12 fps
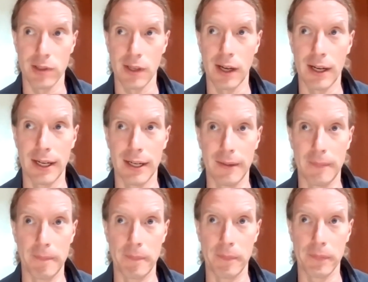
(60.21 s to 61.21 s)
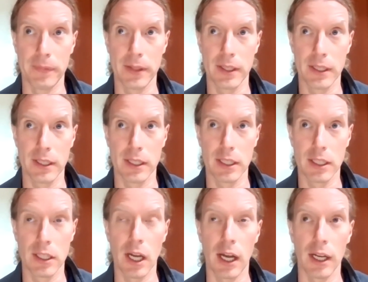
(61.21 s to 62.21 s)
um,
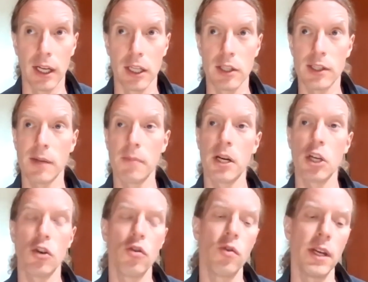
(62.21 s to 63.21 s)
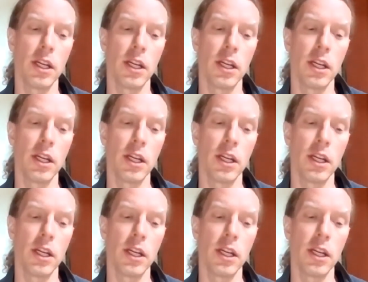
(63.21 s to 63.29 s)
uh, somebody who